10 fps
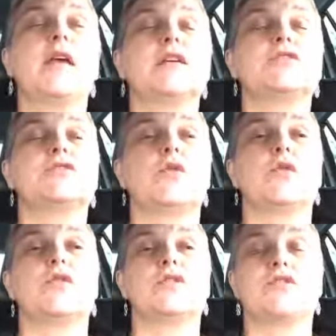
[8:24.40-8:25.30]

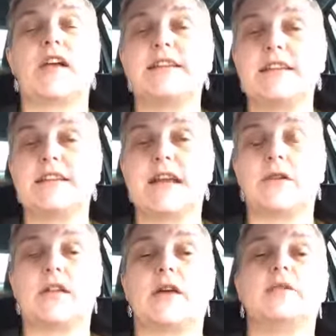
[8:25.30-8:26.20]
So there's writing
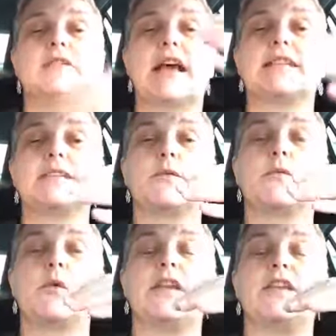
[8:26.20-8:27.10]
down allowance. That's
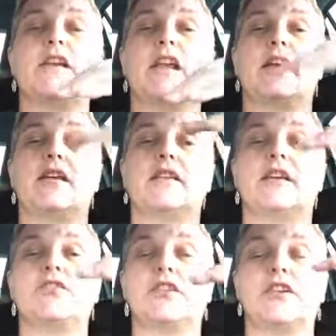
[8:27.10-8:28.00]
when you're like
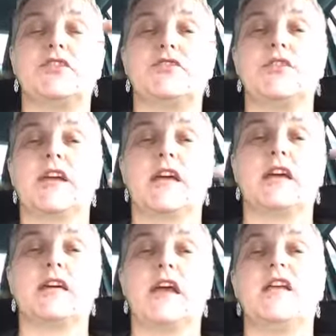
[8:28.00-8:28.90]
literally doing it
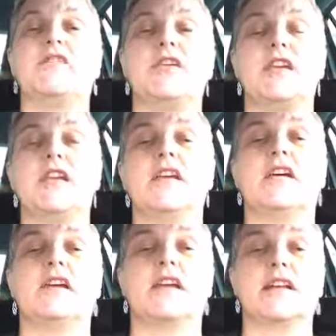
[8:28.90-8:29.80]
every
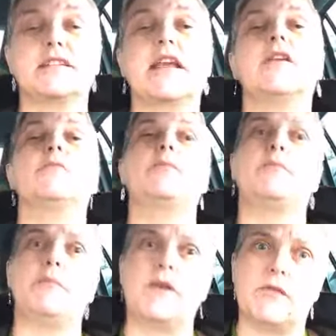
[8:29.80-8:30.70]
year and it's kind of
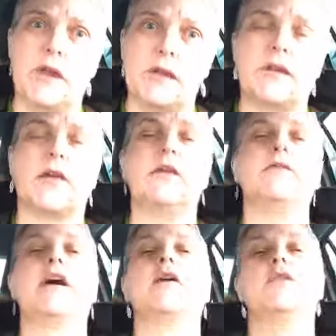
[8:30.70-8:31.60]
been written down in
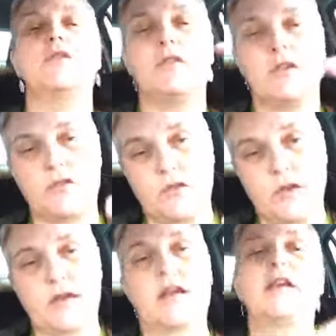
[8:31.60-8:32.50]
value. You do
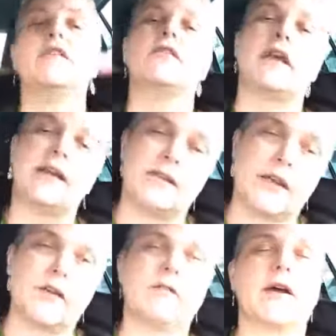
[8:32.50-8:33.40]
it writes
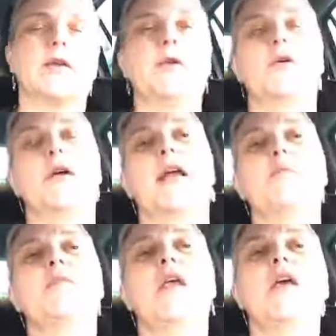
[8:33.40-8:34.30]
down in value. Okay.
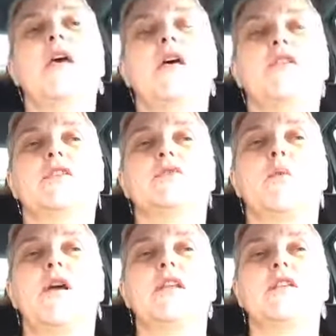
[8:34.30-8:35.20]
There's
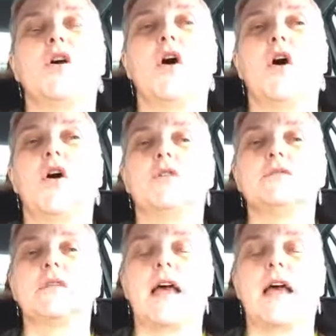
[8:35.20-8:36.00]
one called